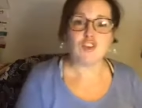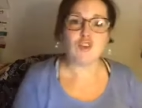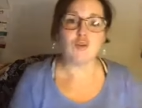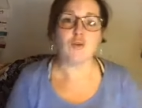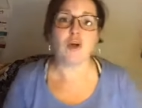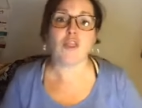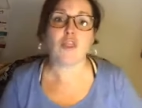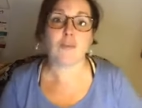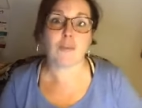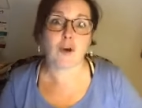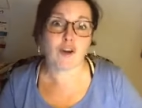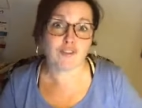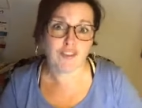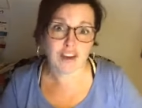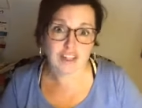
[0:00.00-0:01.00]
give you the
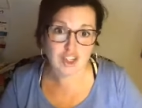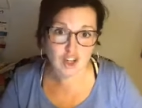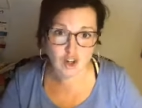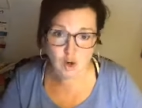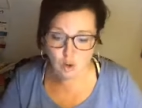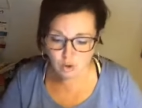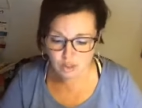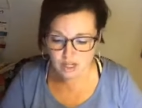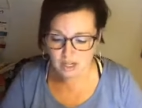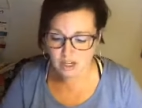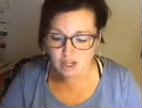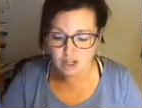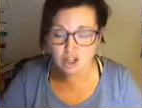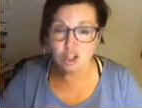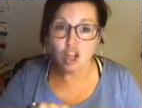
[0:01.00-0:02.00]
perfect
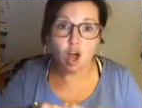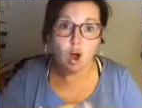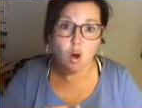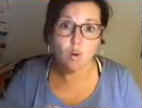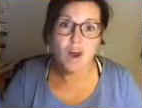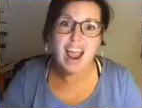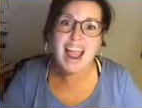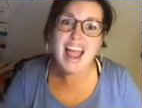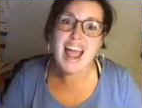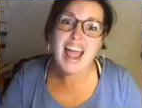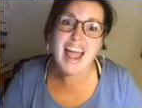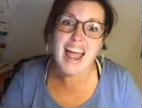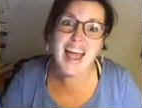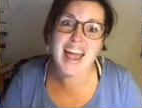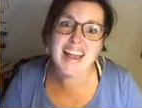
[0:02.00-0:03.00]
golden glow
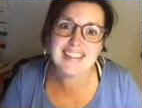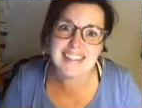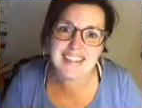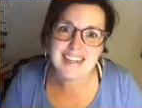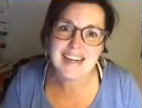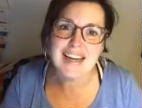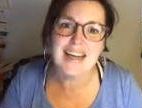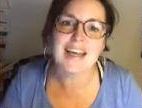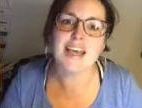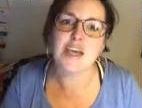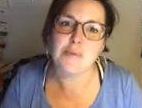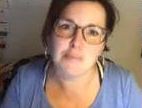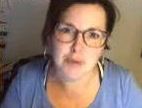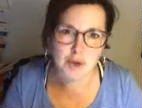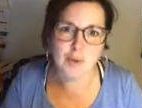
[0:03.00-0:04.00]
and
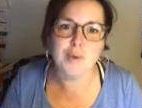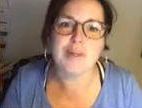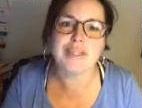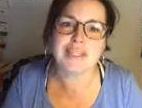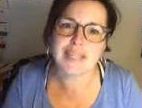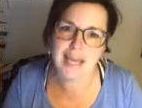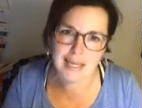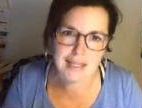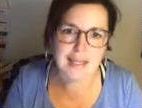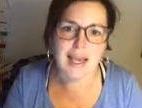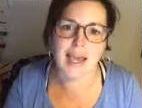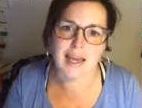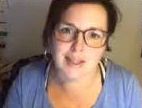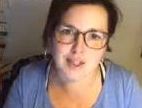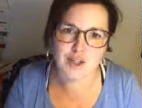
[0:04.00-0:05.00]
keep you
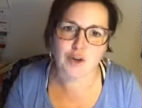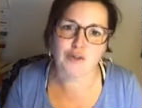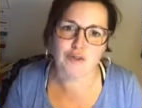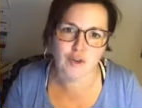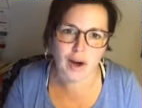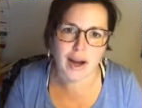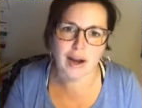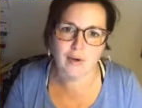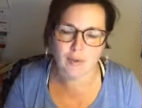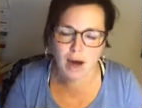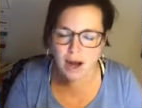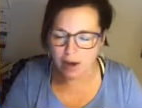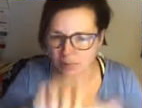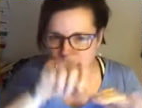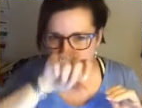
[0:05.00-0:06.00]
skin cancer free,
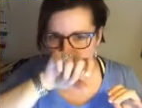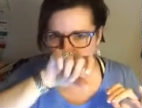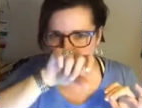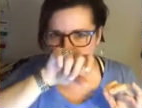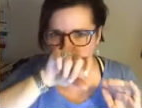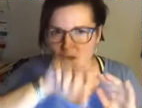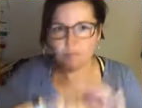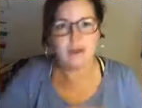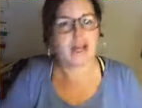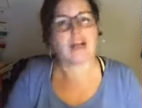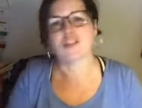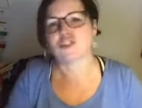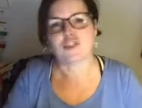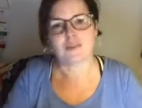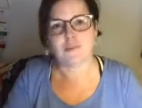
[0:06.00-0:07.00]
right? Oh my
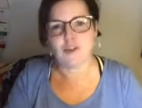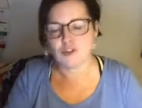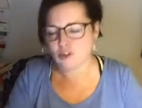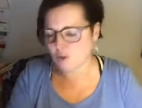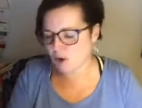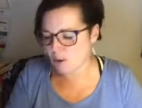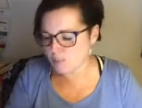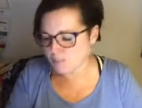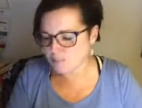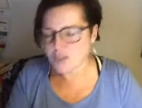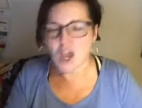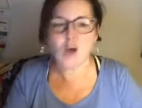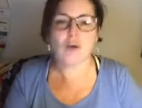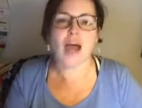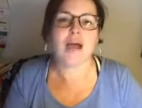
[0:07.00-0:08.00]
gosh, it smells so good.
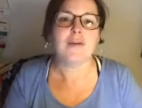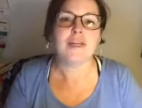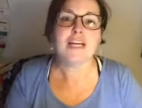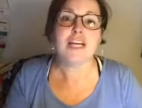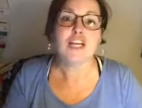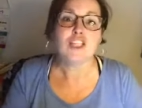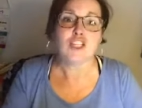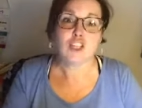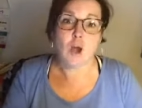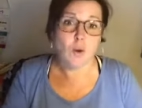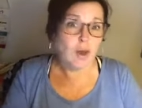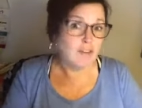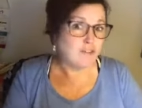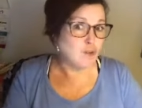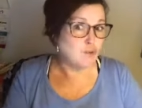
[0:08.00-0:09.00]
Okay,
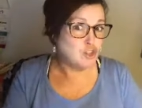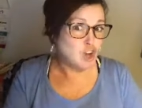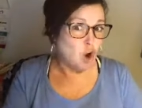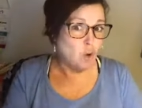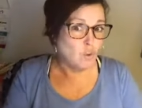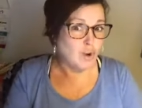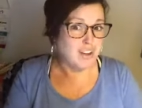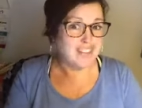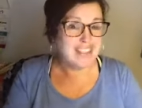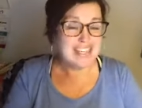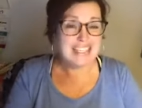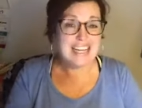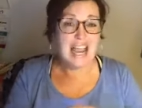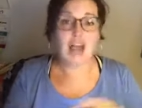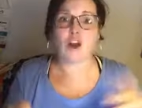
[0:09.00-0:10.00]
so if you don't want
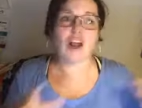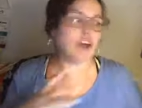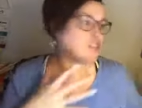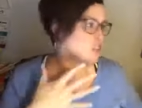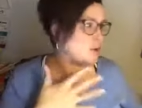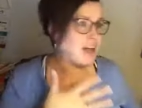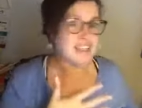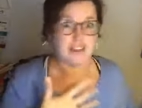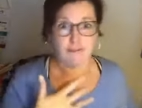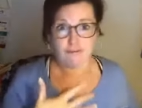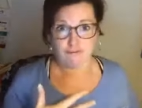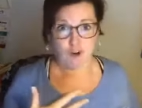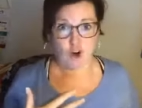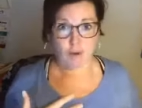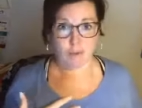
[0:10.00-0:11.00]
the tan, and it also has a
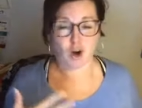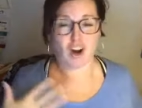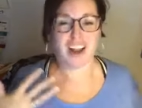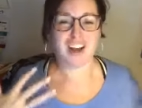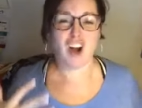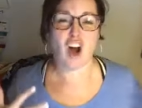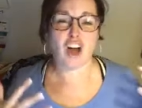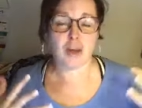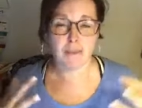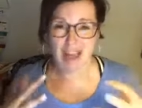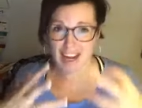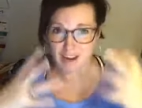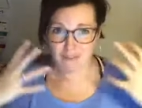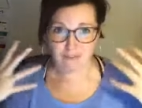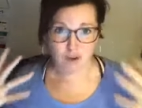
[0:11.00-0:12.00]
firmer, an
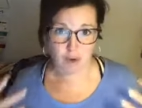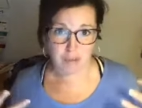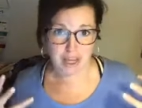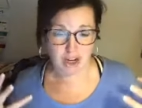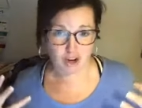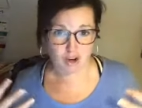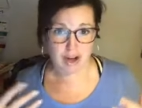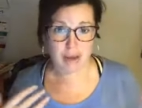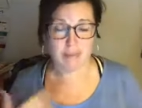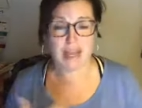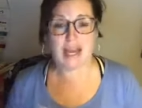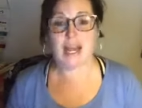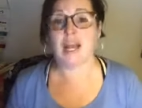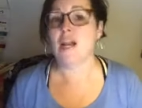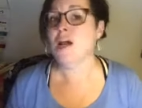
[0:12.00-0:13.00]
automatic firming
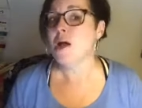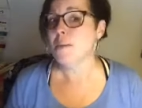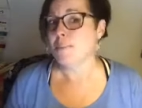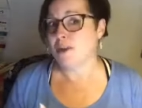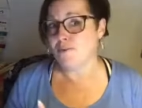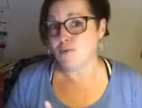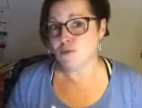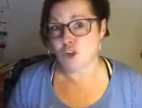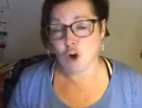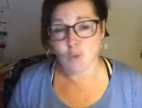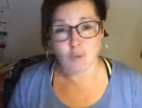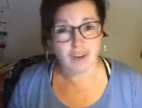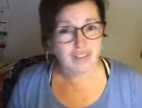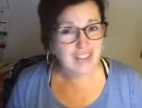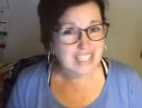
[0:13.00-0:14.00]
cream in it. But if you
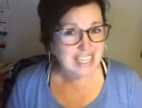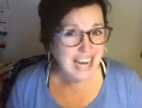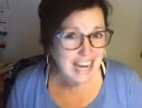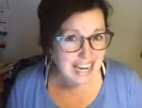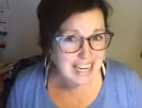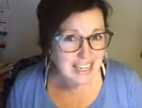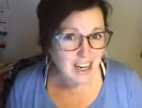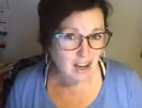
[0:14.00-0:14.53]
don't want the tan